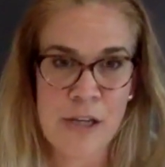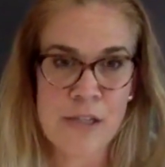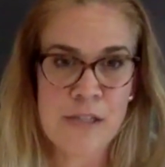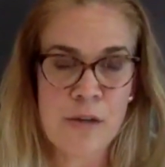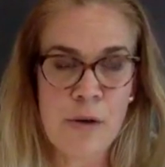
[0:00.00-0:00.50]

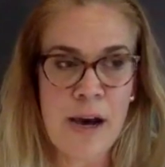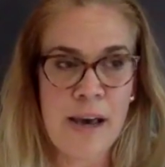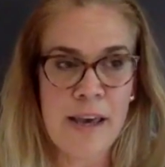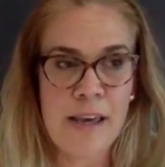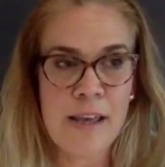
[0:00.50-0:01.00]
So
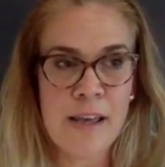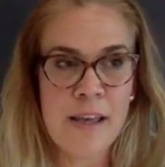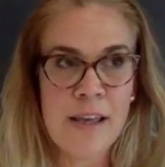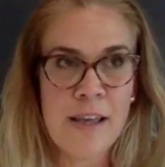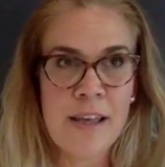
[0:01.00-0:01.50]
I
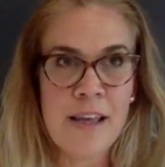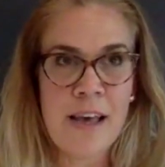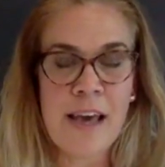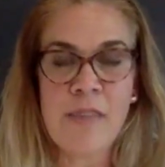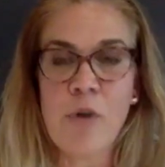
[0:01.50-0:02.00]

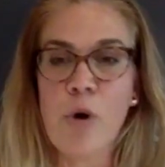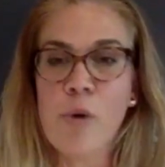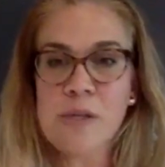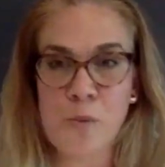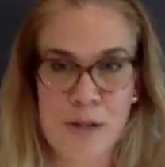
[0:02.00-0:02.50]
have
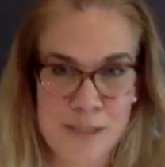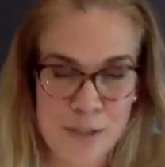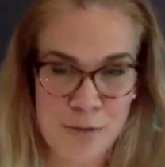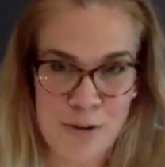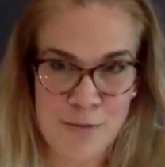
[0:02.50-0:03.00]
always wanted
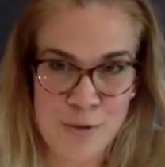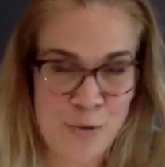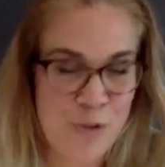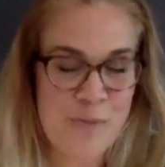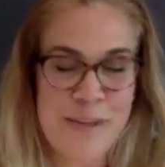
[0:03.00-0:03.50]
to run for
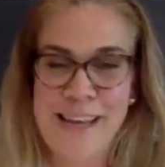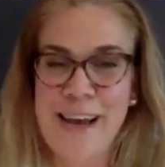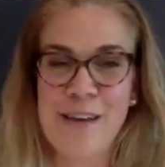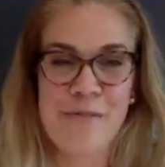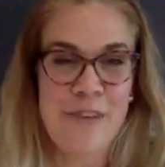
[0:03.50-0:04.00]
school committee.
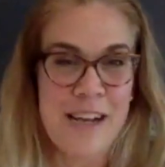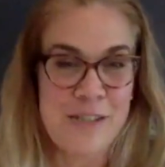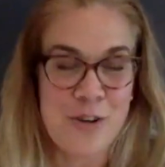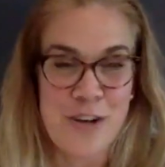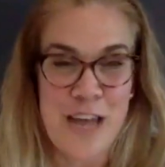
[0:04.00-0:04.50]
I
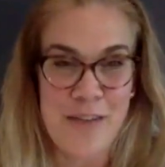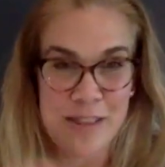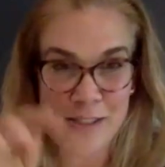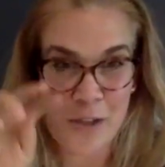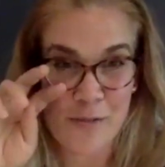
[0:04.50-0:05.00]
started having
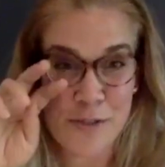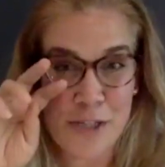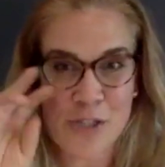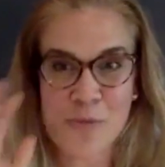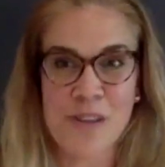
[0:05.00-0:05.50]
this conversation with